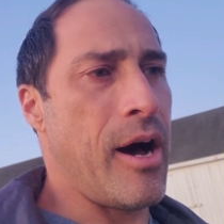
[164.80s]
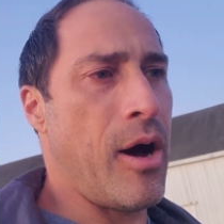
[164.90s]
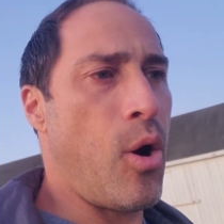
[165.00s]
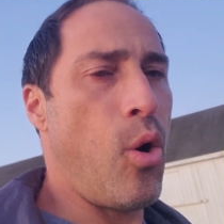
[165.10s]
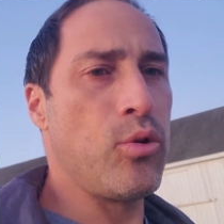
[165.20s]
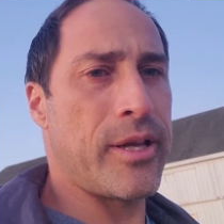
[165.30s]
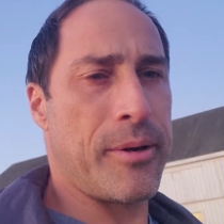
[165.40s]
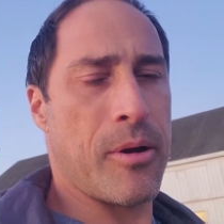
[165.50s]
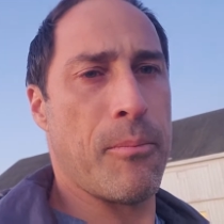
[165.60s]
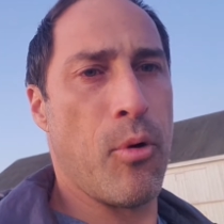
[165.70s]

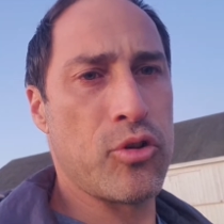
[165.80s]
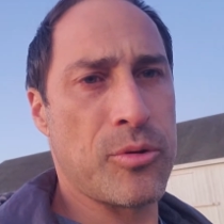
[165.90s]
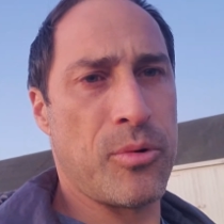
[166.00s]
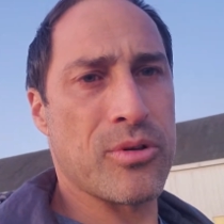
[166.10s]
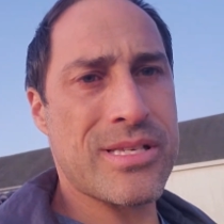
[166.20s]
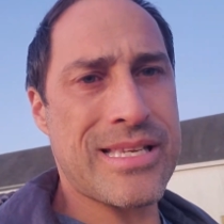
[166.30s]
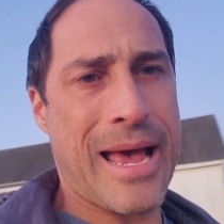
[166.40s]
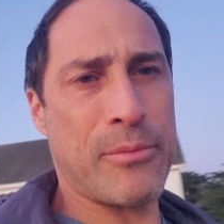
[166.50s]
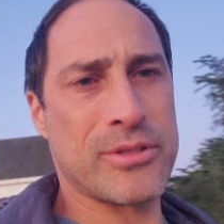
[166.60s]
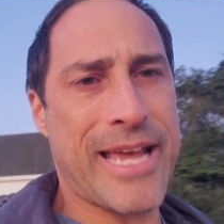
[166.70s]
holding multiple
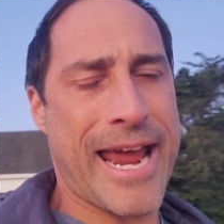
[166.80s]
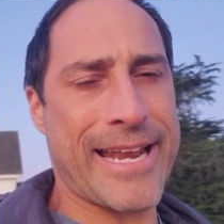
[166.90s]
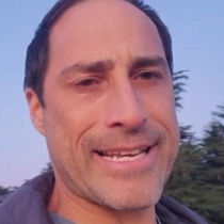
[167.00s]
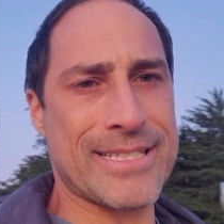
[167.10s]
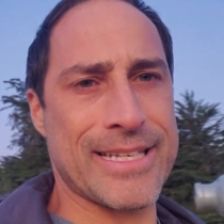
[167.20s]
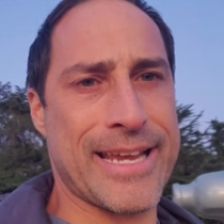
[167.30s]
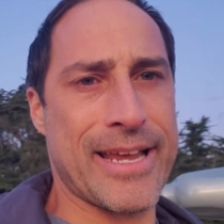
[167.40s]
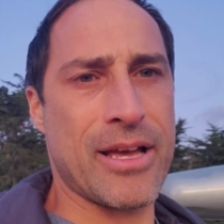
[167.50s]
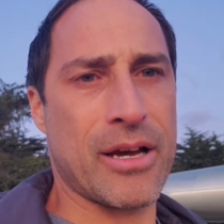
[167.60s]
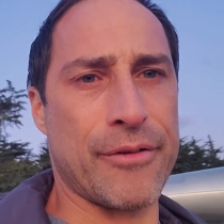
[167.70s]
simultaneously
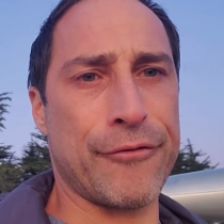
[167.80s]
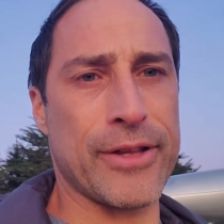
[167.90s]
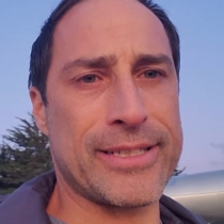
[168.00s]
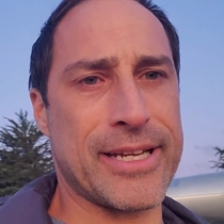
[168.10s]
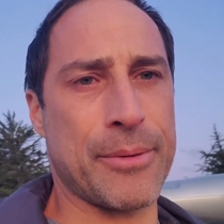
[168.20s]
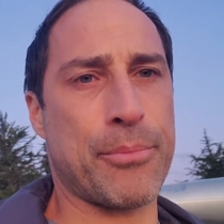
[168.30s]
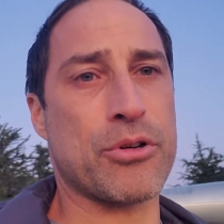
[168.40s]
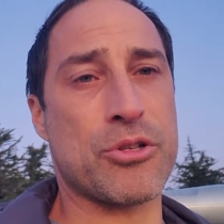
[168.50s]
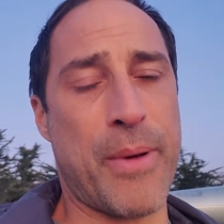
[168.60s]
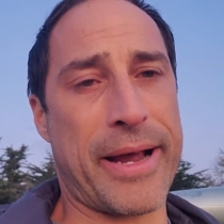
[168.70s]
conflicting
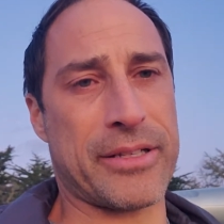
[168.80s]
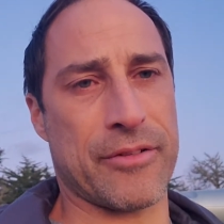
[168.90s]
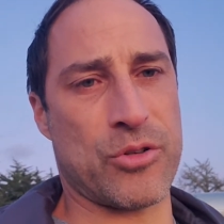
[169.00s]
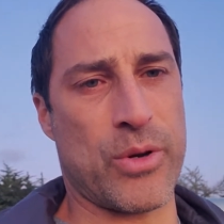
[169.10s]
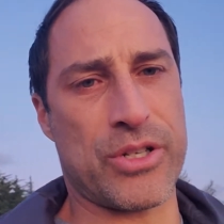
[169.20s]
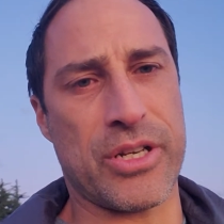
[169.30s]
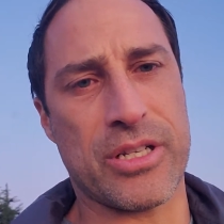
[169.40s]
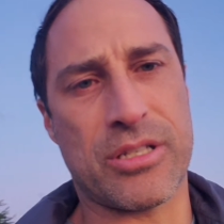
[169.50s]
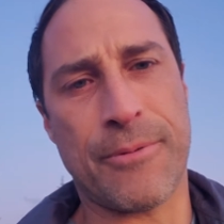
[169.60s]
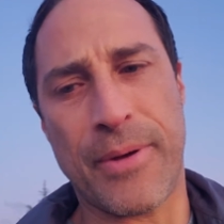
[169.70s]
perspectives, which
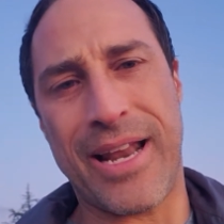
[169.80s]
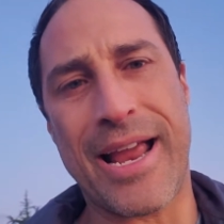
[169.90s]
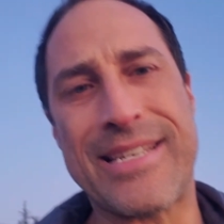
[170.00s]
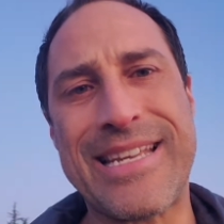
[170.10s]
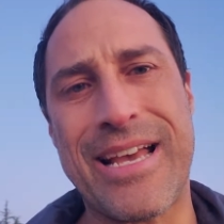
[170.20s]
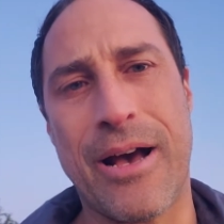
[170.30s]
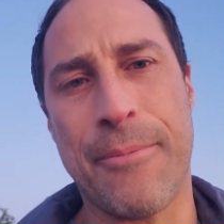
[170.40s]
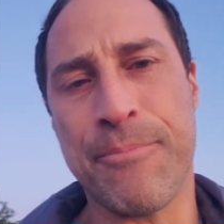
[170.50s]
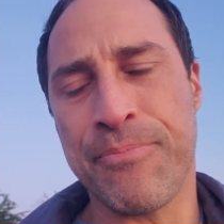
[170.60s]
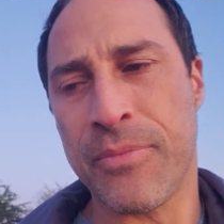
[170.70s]
is an idea
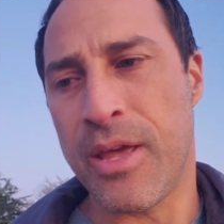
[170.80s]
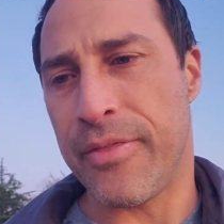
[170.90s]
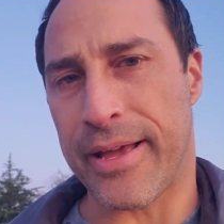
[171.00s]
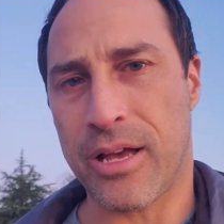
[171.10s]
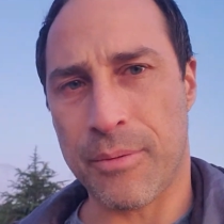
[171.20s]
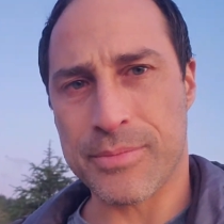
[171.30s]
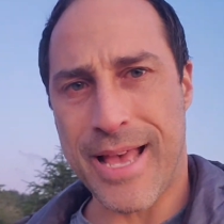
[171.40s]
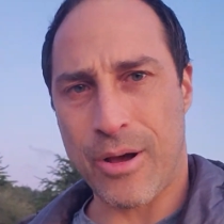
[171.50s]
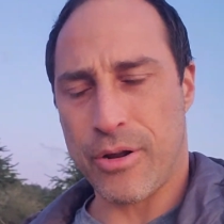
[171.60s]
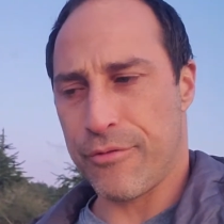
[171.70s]
that comes
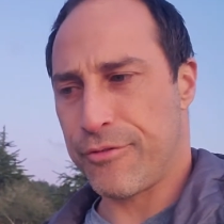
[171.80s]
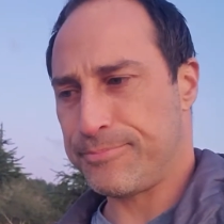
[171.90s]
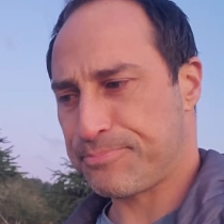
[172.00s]
out of